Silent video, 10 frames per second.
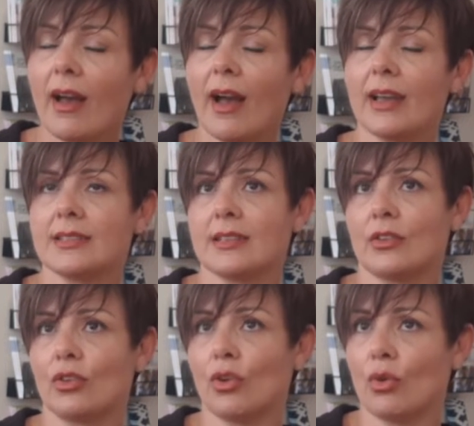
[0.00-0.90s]
I
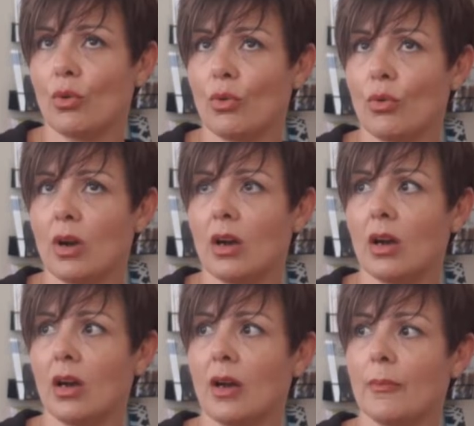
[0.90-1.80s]
didn't know
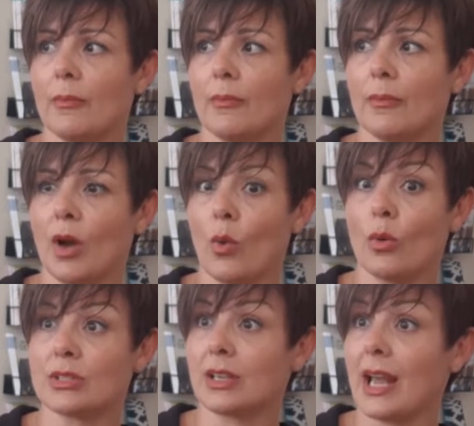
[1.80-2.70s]
what
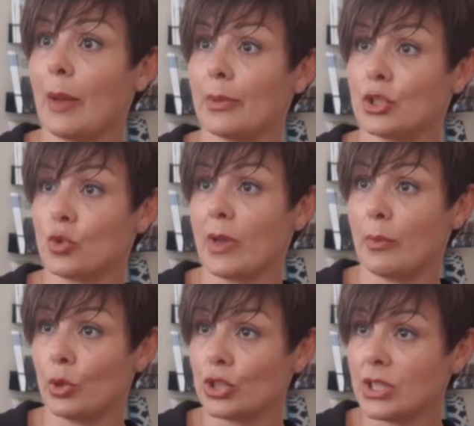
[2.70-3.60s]
was going to happen to my
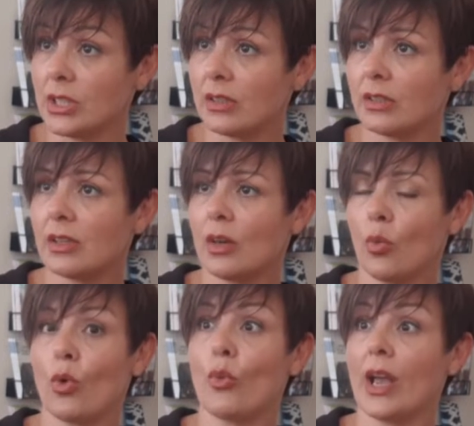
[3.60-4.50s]
body,
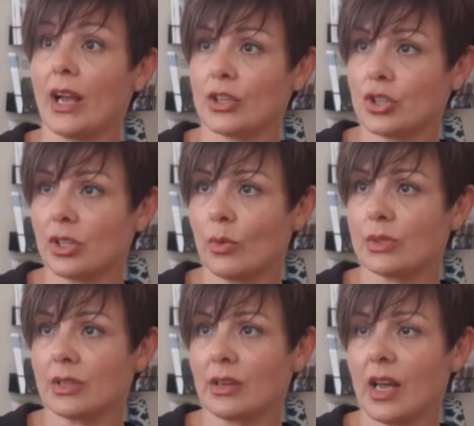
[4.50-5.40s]
what reaction it was
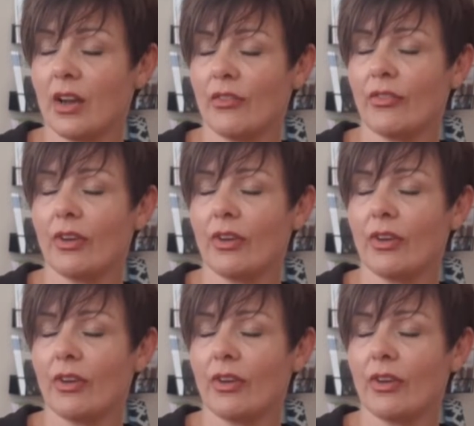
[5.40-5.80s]
going to have.